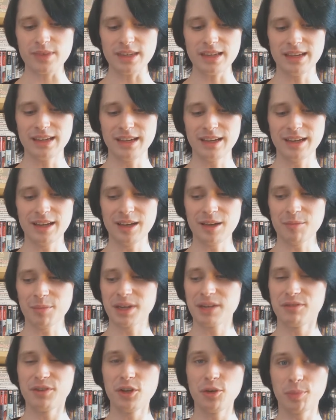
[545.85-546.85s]

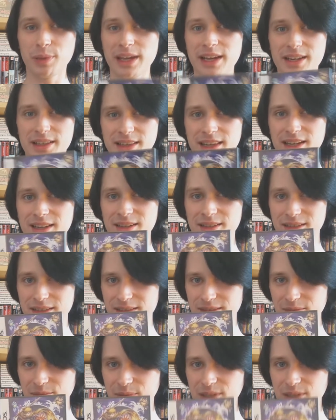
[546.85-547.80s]
But if you played it, then